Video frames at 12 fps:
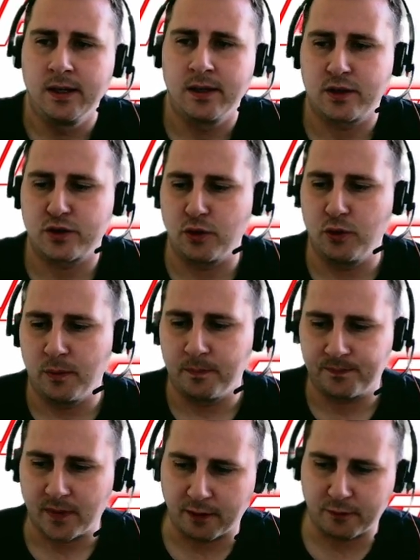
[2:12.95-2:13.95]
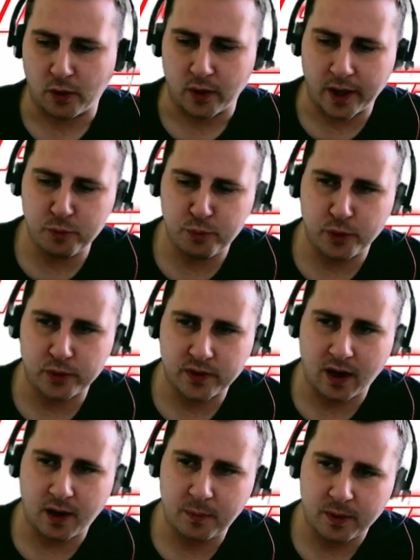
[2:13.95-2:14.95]
So I've got an output
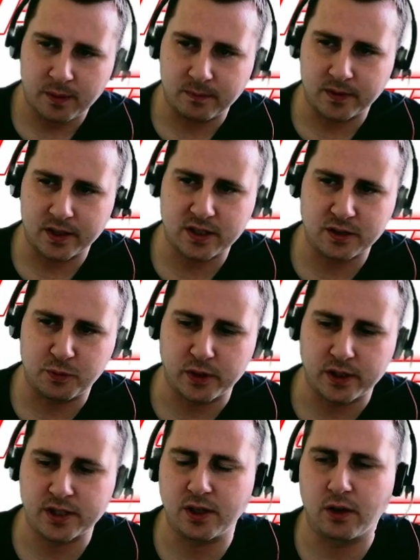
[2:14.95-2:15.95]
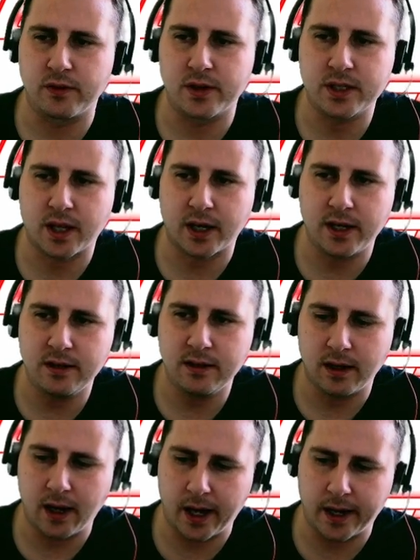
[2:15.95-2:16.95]
tab. This is what you see on the screen,
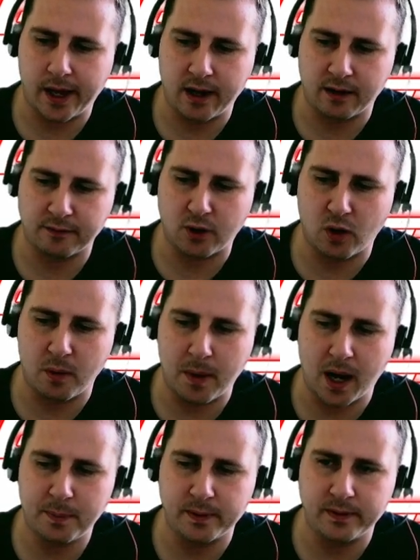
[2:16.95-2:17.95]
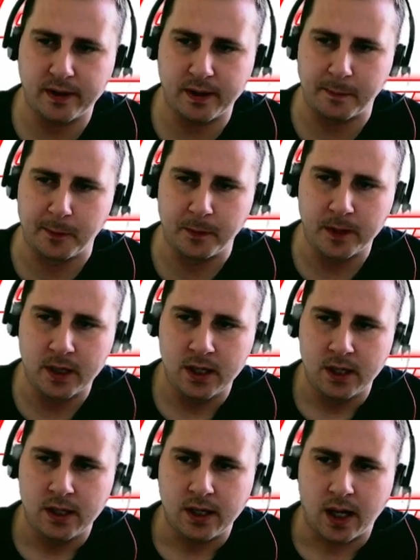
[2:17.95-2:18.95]
and then I've got a mapping table.
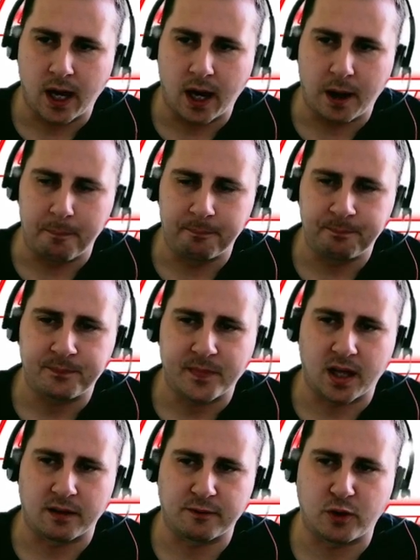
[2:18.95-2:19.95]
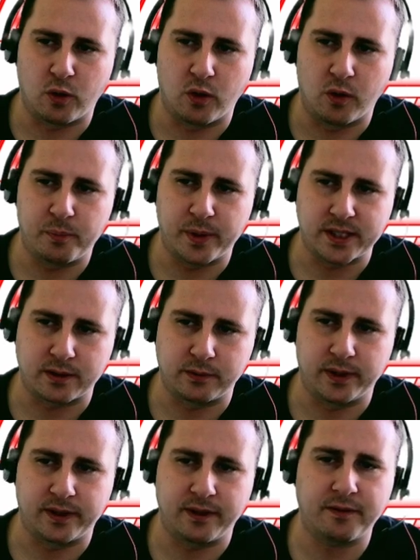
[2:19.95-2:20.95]
And I've got basically
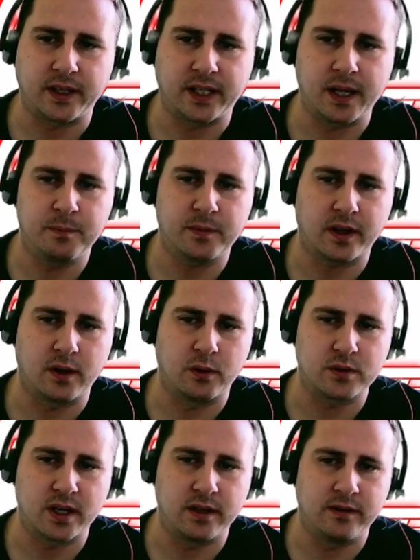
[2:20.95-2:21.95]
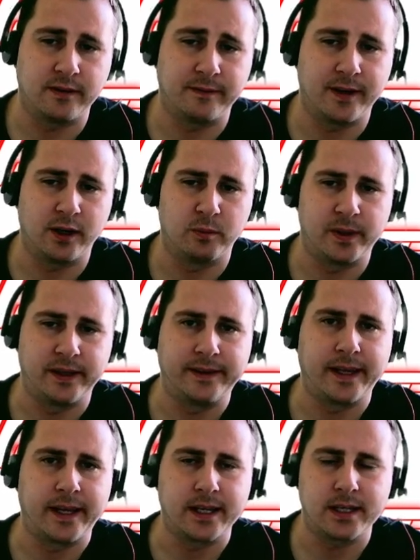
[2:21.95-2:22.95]
different game titles and development
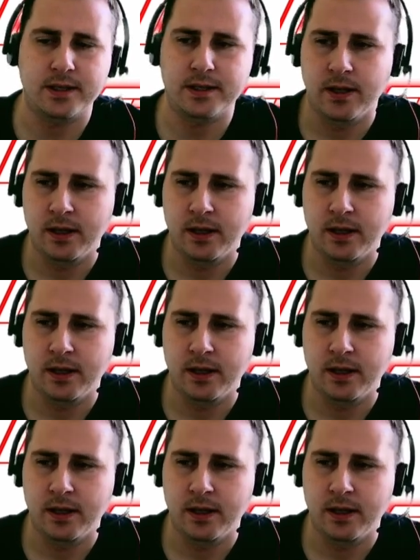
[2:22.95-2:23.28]
dates.